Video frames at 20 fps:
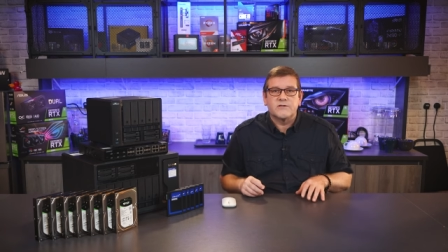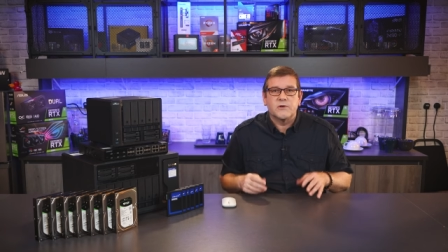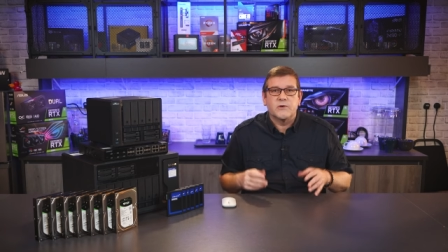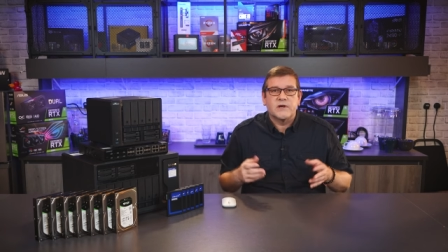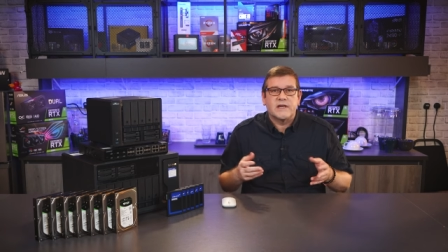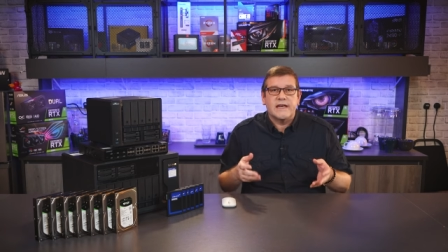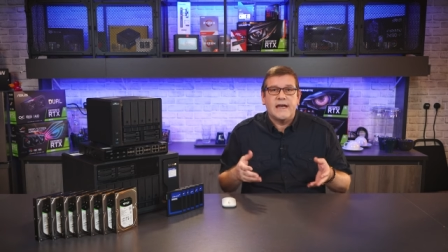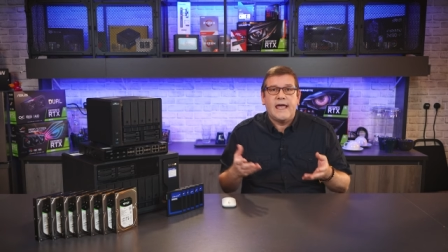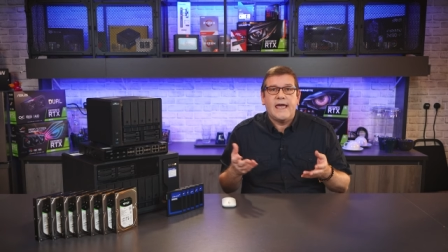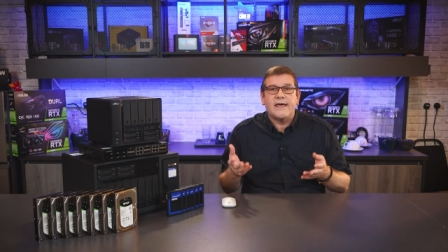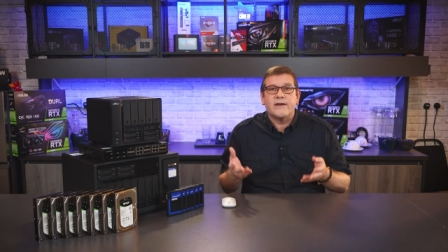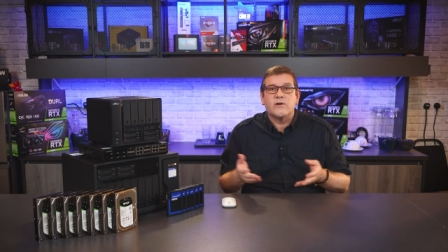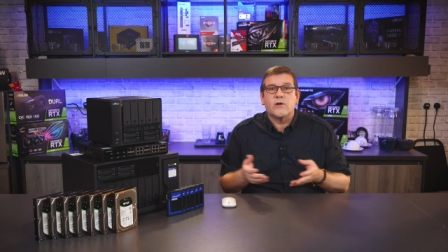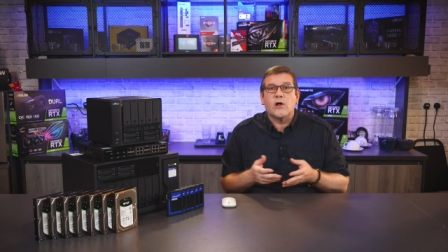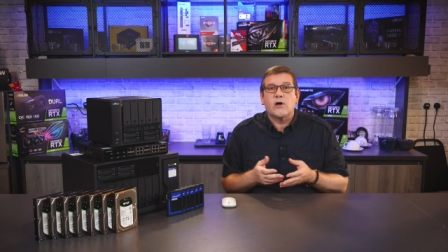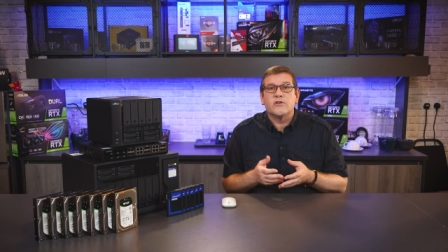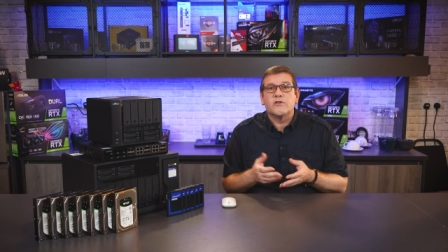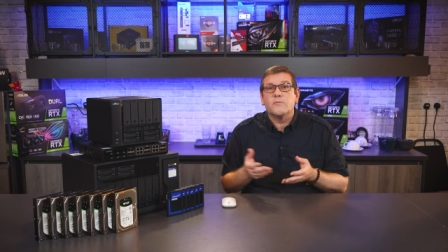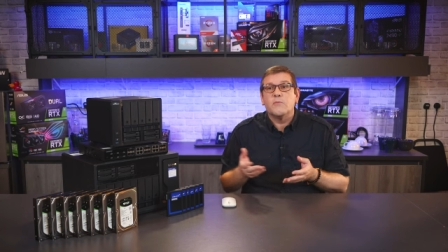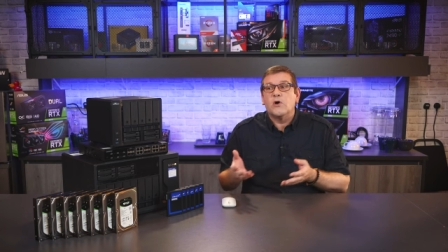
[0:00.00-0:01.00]
so it can handle
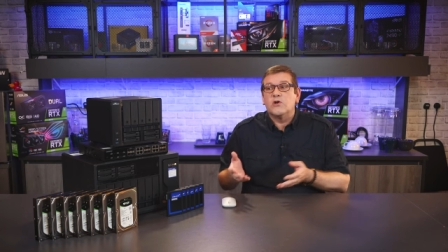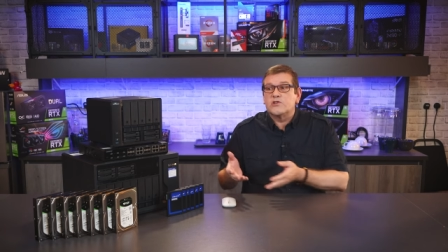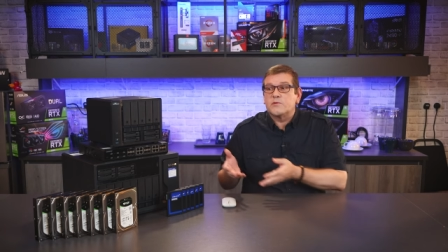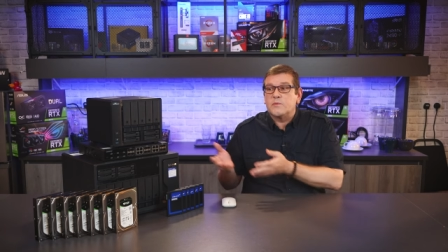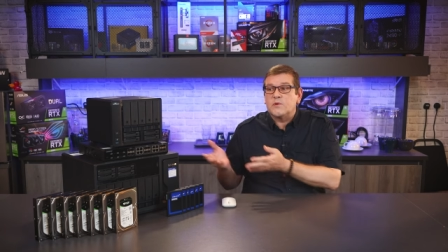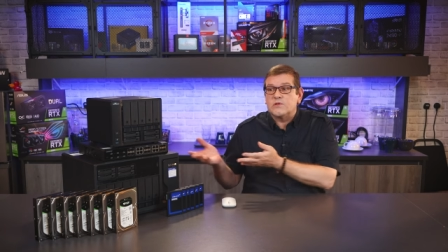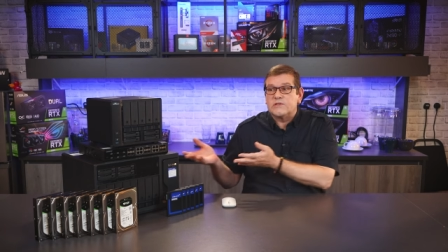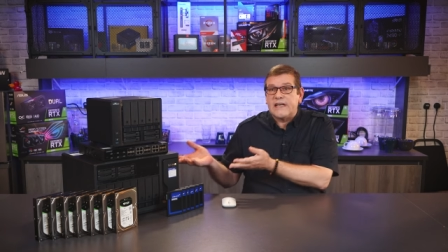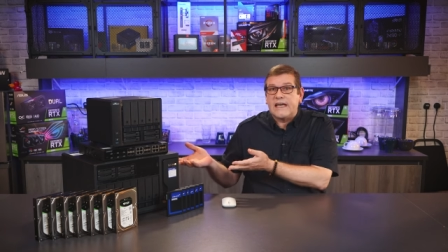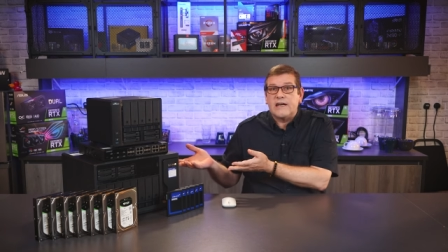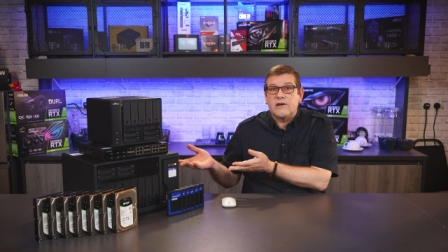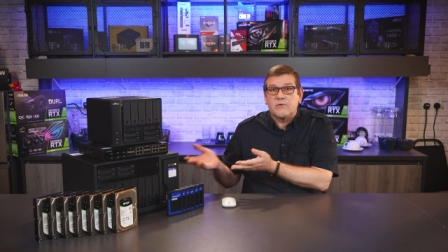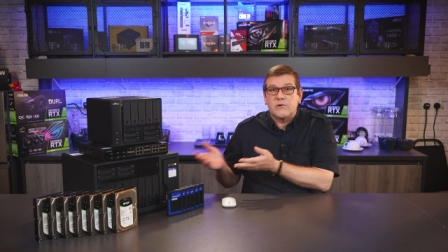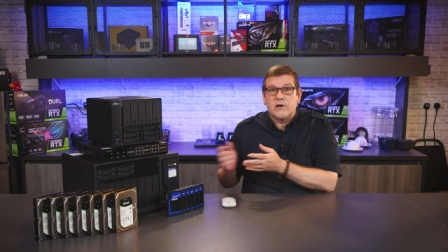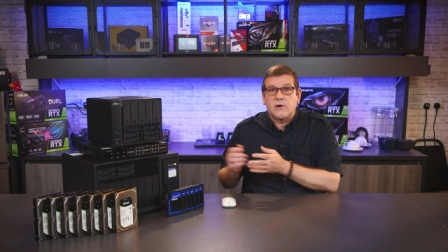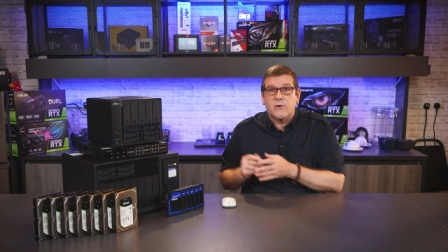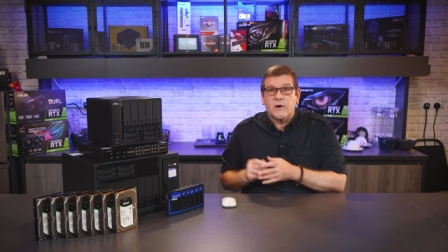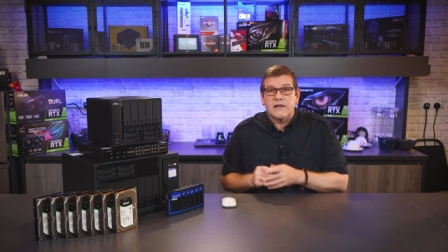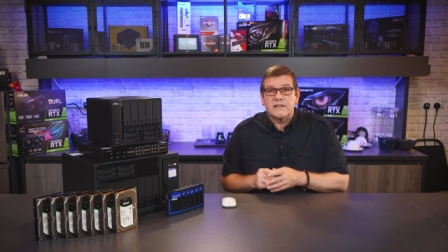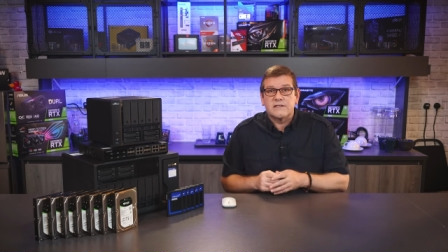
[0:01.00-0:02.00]
all the multiple data
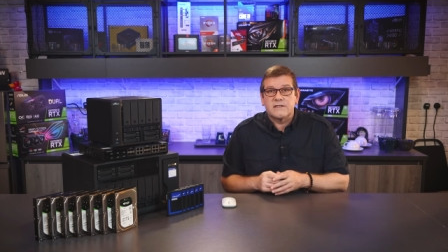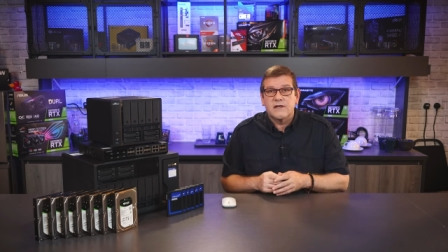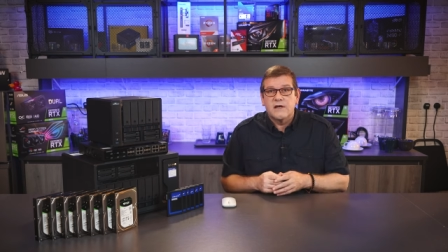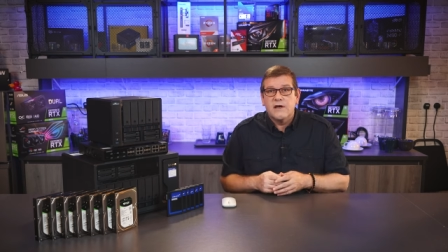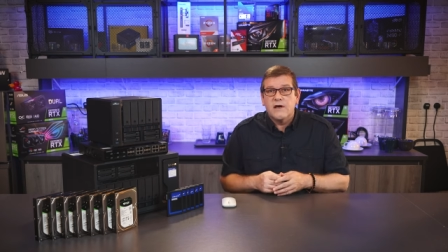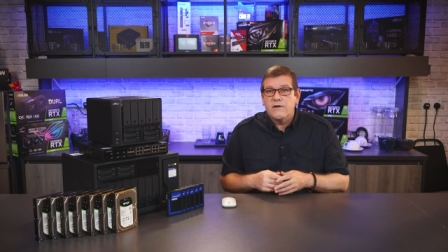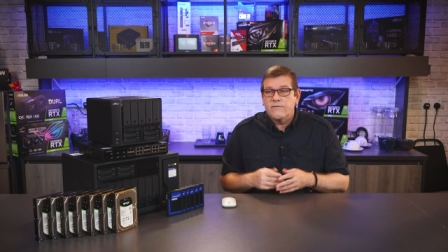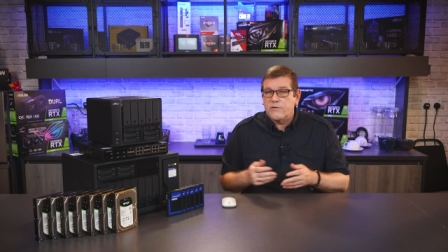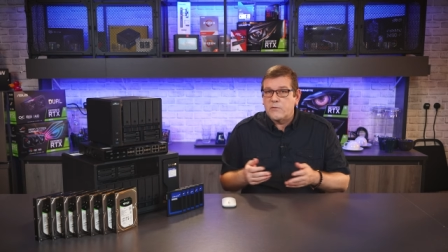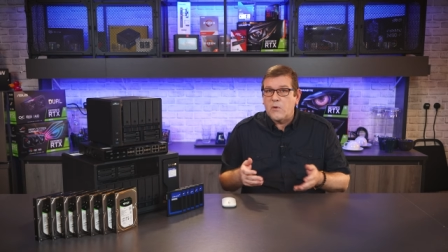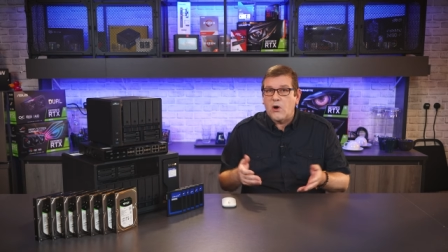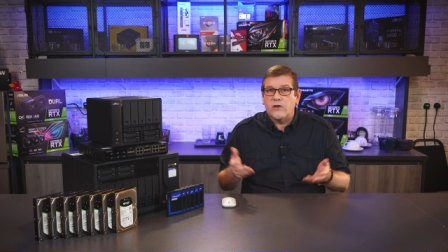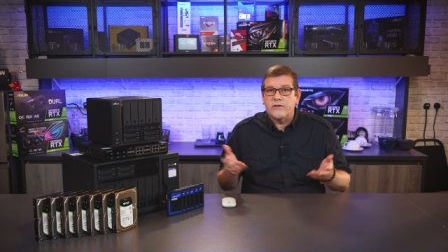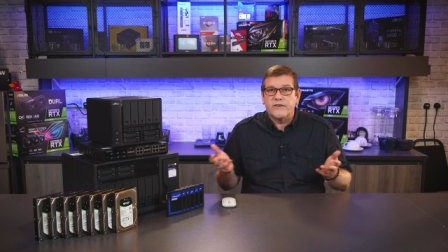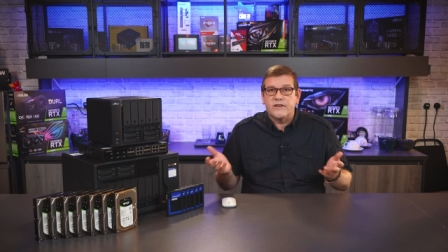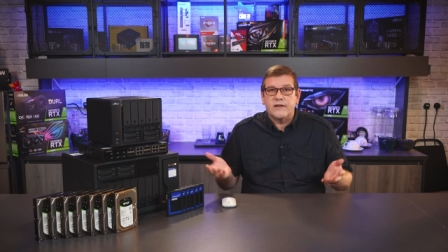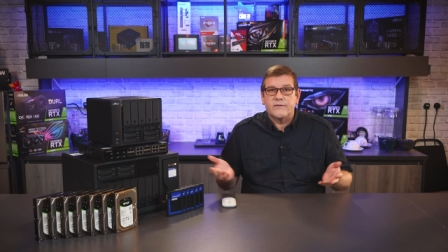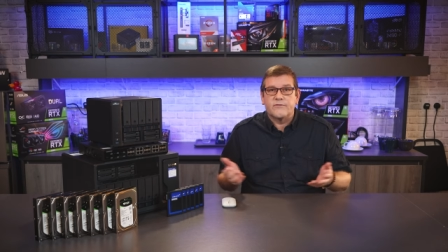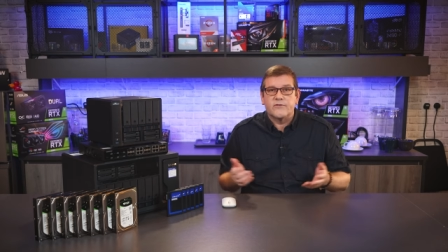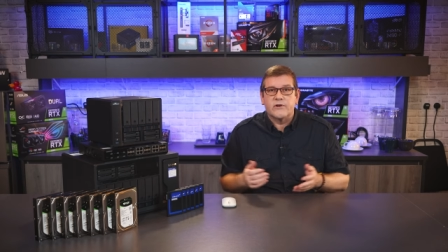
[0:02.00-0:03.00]
requests from all
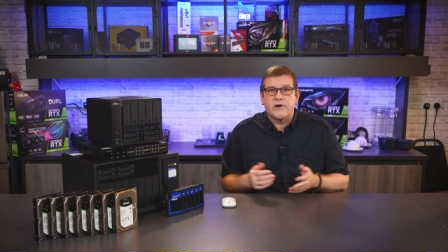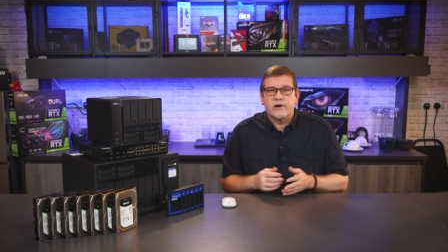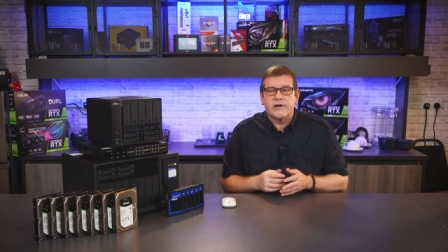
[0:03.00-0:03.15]
the different